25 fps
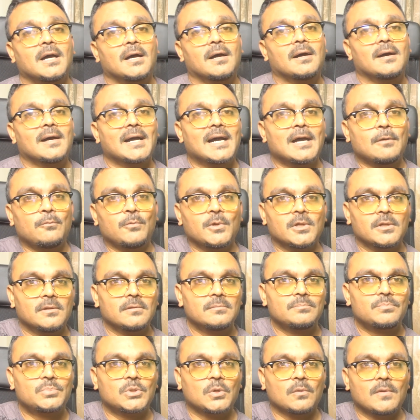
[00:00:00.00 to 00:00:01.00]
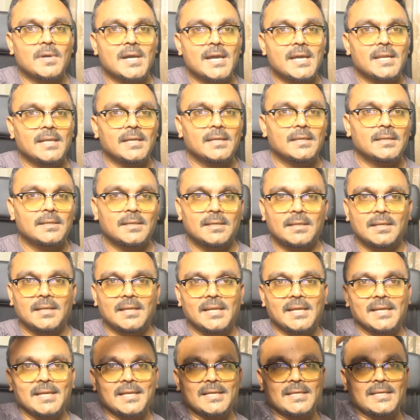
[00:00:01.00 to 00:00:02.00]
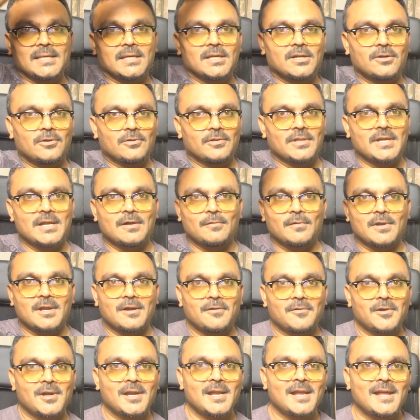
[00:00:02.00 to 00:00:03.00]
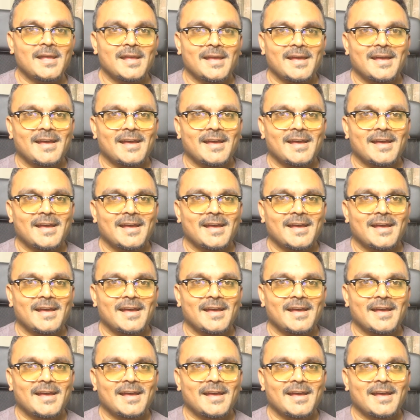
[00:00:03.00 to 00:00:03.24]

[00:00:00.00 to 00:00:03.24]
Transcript: I will provide a link here or there, whatever,